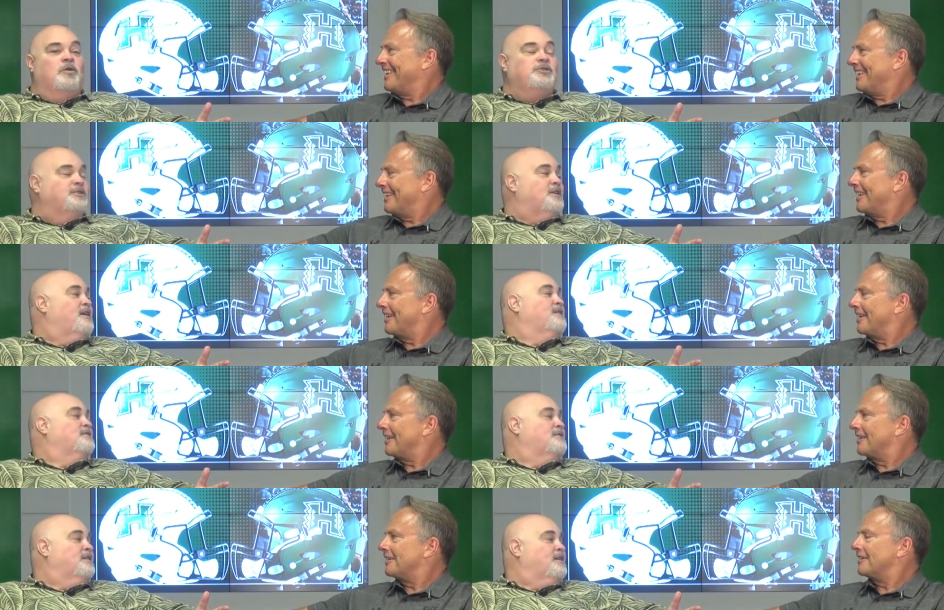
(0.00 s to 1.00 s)
Speaker 1: coach, your second
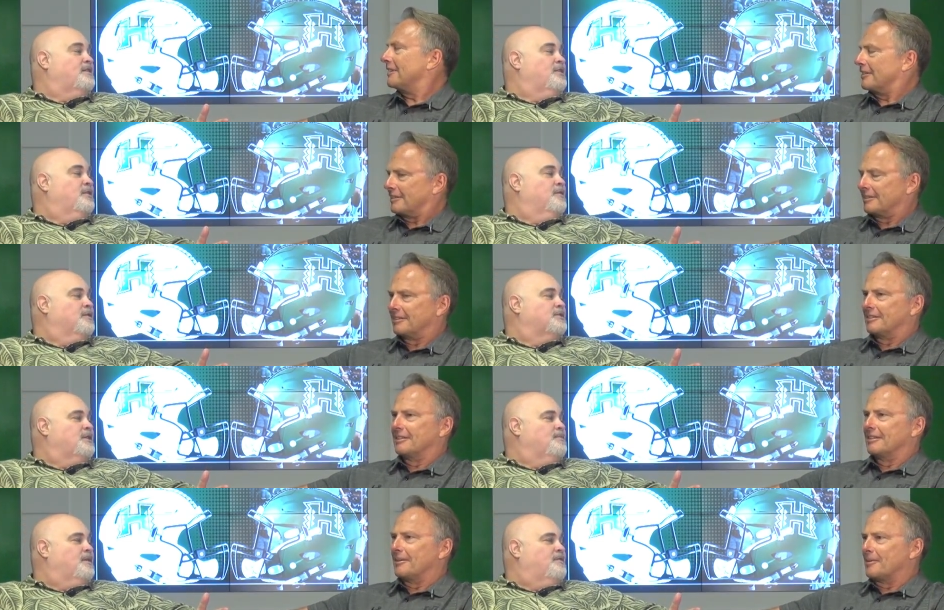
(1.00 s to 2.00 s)
stint at the
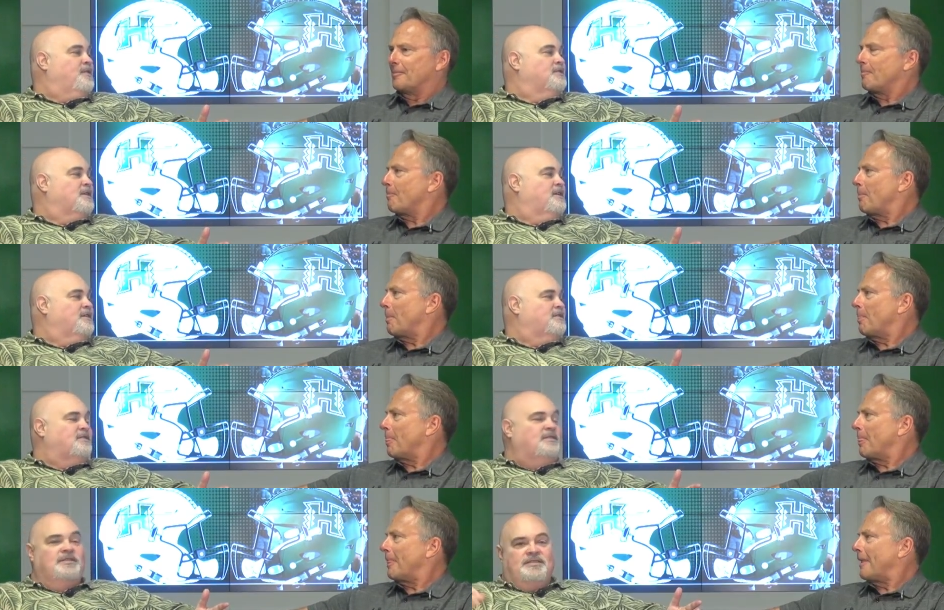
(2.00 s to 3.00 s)
university, but it feels like
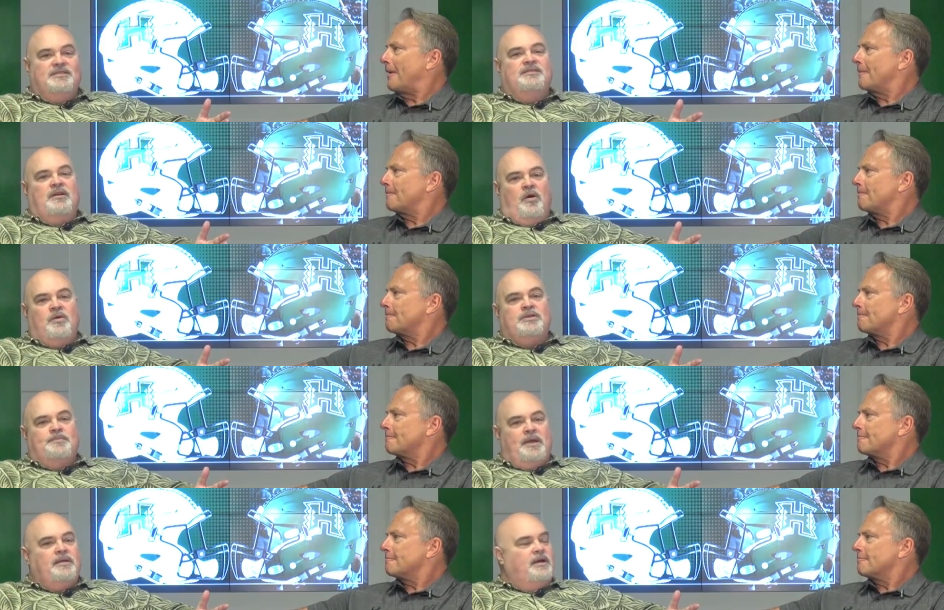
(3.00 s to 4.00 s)
it's this has always
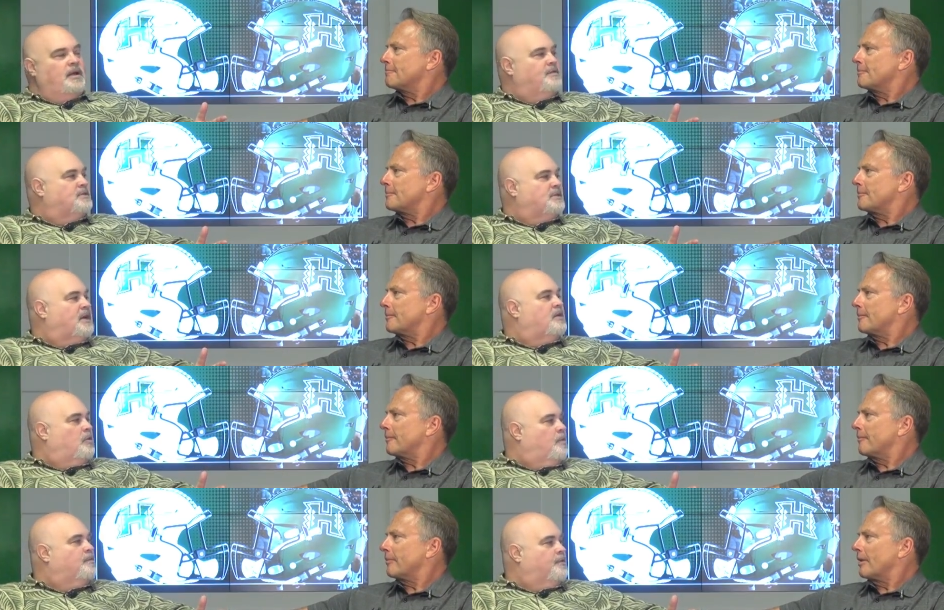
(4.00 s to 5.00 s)
been kind of a second
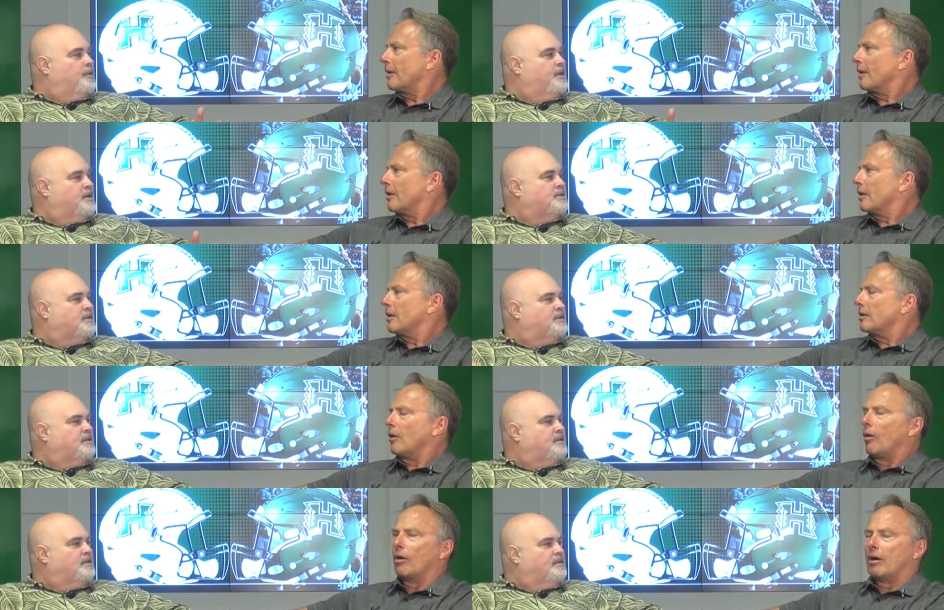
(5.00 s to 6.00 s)
home for you, hasn't it?
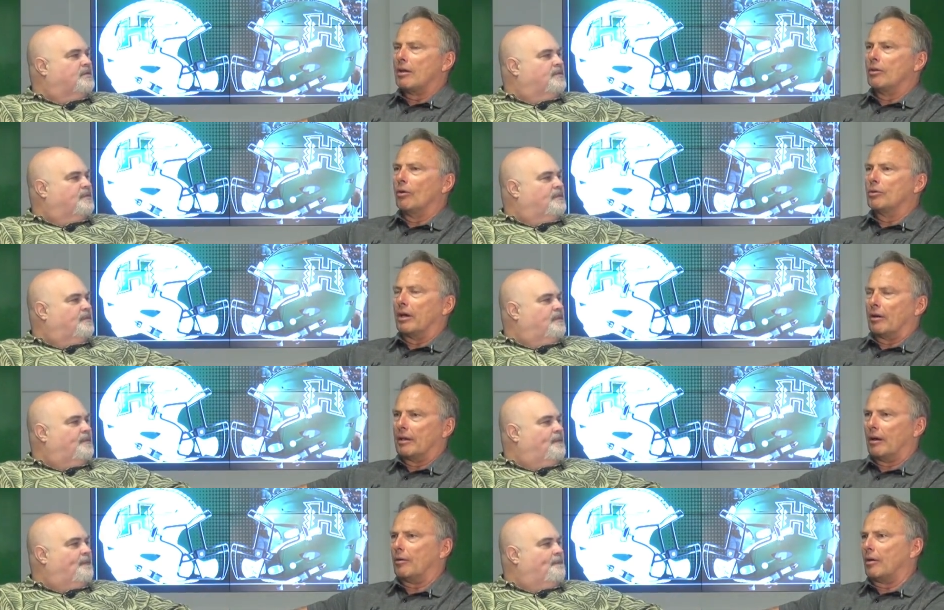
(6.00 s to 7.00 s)
Speaker 2: Oh, uh, no doubt.
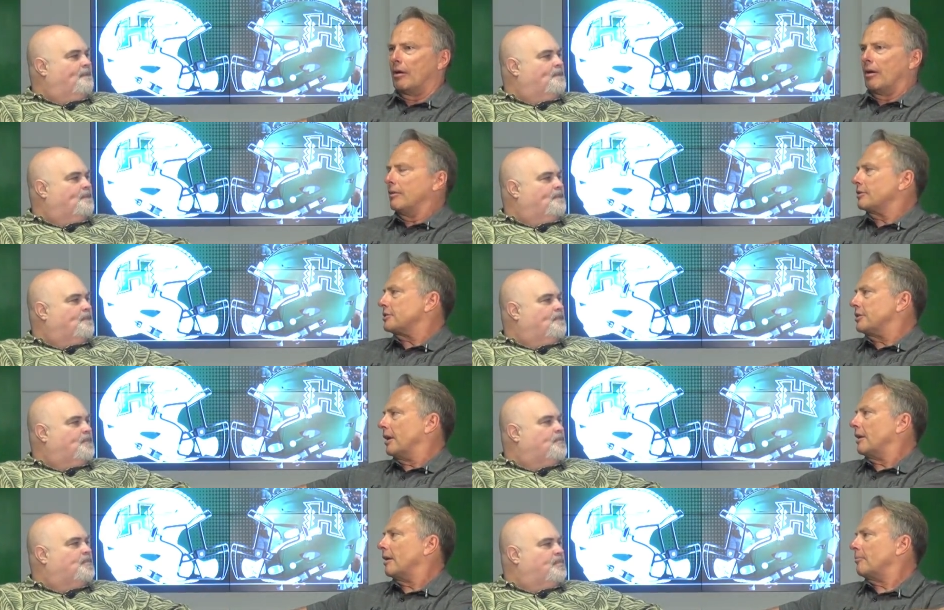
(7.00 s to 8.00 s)
Now on the
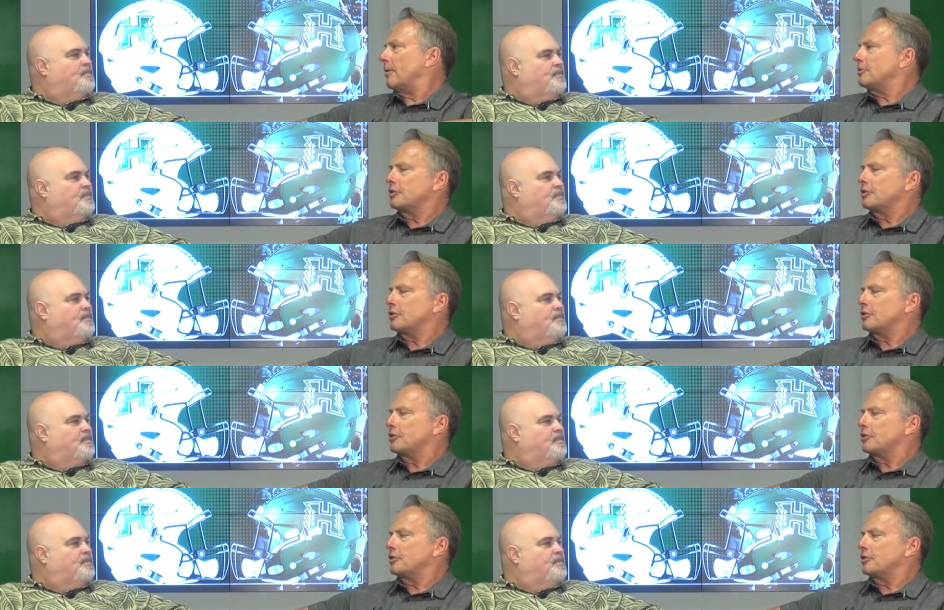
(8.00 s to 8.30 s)
stint, I, I,